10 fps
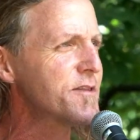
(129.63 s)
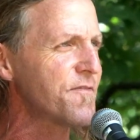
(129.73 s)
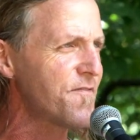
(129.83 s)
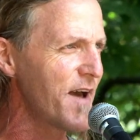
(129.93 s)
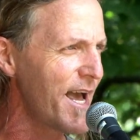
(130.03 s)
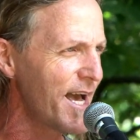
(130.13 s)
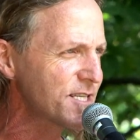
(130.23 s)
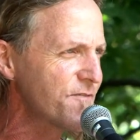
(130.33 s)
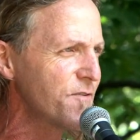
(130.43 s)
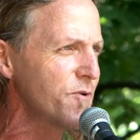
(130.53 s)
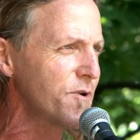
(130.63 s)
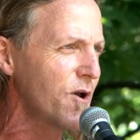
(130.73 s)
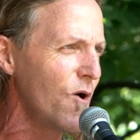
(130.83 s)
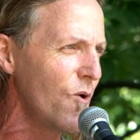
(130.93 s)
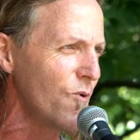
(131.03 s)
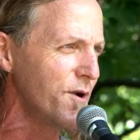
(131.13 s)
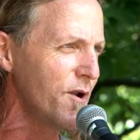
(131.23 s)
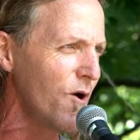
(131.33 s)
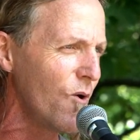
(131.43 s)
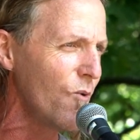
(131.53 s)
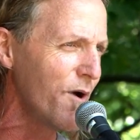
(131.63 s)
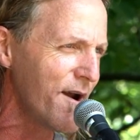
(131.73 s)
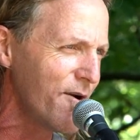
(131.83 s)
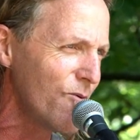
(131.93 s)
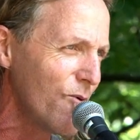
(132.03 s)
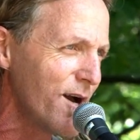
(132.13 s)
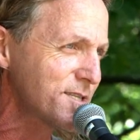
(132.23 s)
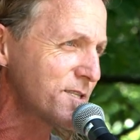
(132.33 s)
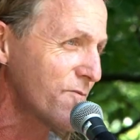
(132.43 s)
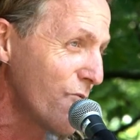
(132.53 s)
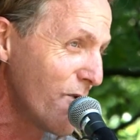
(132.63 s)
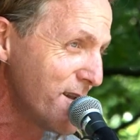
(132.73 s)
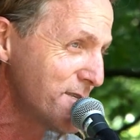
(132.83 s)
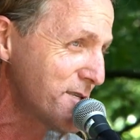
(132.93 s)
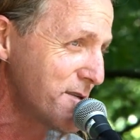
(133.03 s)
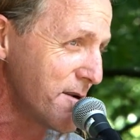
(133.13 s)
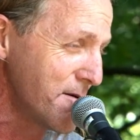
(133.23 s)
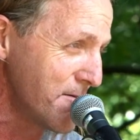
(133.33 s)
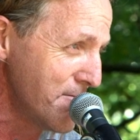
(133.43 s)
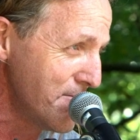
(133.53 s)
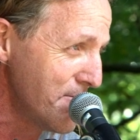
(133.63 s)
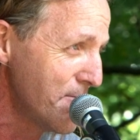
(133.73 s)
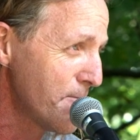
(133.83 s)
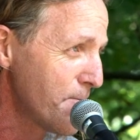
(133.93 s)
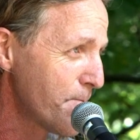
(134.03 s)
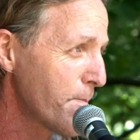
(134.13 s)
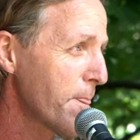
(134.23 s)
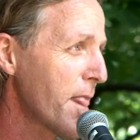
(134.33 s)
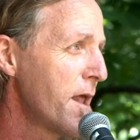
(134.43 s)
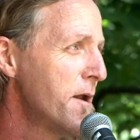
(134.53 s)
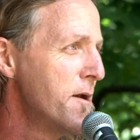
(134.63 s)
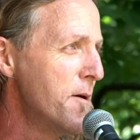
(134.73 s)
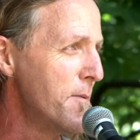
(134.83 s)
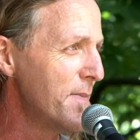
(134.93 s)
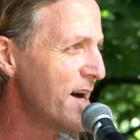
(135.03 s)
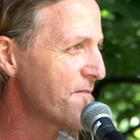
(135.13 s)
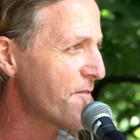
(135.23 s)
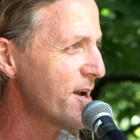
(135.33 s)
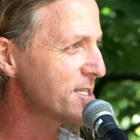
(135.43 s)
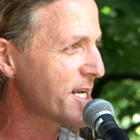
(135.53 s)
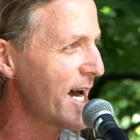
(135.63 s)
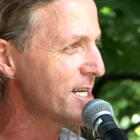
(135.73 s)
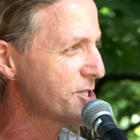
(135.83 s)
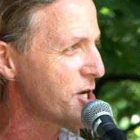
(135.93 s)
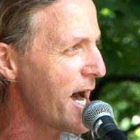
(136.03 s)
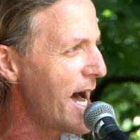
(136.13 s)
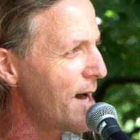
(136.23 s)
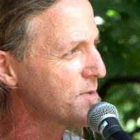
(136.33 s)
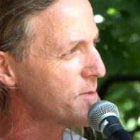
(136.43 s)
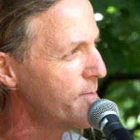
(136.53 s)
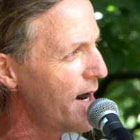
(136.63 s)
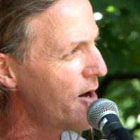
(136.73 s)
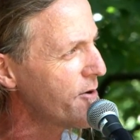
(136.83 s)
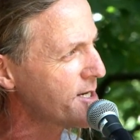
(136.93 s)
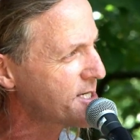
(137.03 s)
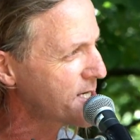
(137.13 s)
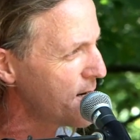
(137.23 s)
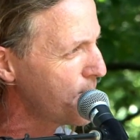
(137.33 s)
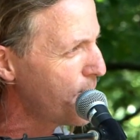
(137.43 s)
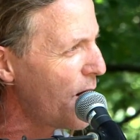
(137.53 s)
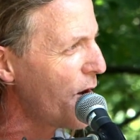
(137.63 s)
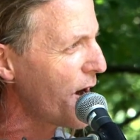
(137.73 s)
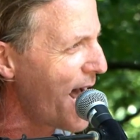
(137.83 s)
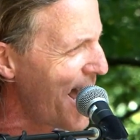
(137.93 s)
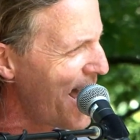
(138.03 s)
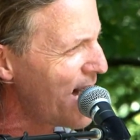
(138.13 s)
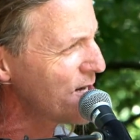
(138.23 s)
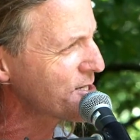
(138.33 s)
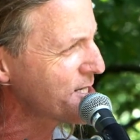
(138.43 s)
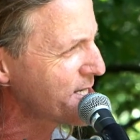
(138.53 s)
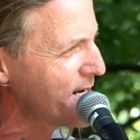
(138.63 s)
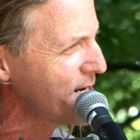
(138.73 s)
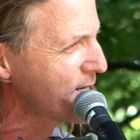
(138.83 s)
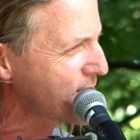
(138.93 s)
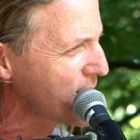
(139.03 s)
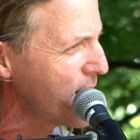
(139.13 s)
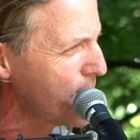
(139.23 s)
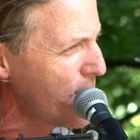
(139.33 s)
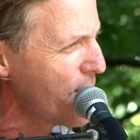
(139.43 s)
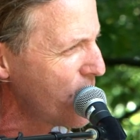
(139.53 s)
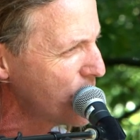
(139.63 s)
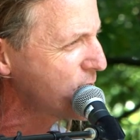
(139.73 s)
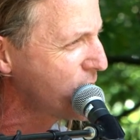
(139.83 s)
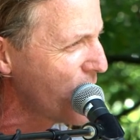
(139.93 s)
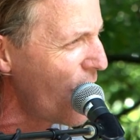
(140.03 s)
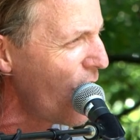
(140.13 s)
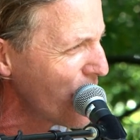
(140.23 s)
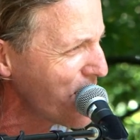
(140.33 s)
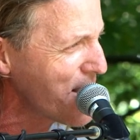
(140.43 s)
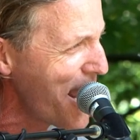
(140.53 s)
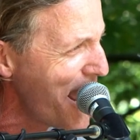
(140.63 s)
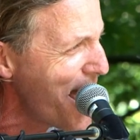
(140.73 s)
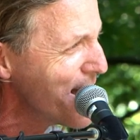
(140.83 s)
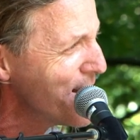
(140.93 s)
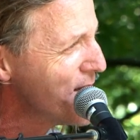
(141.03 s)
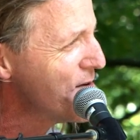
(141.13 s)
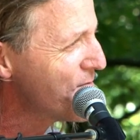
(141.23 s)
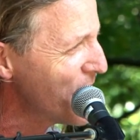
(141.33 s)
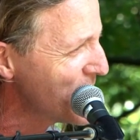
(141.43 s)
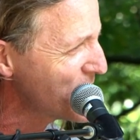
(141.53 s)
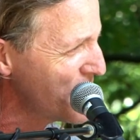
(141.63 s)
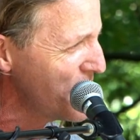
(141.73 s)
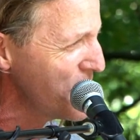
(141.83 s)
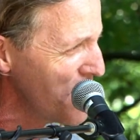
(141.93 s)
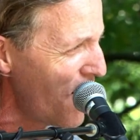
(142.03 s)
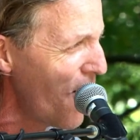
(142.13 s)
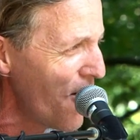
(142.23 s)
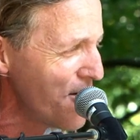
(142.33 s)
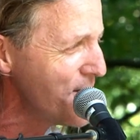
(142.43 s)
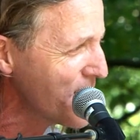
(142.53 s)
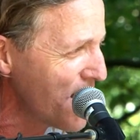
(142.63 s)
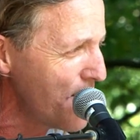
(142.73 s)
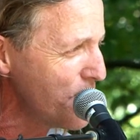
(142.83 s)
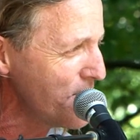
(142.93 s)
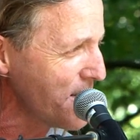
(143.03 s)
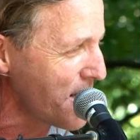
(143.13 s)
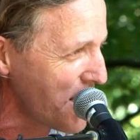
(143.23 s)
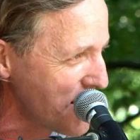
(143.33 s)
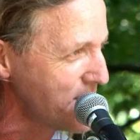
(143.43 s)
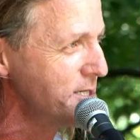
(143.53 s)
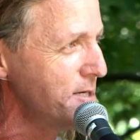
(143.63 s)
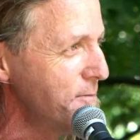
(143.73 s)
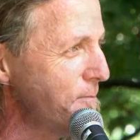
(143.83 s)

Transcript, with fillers: The fast food going nowhere west of Winston. My friends got jobs and married, some bought houses in the suburbs, dog, a cat, fenced in yard, and a couple of kids.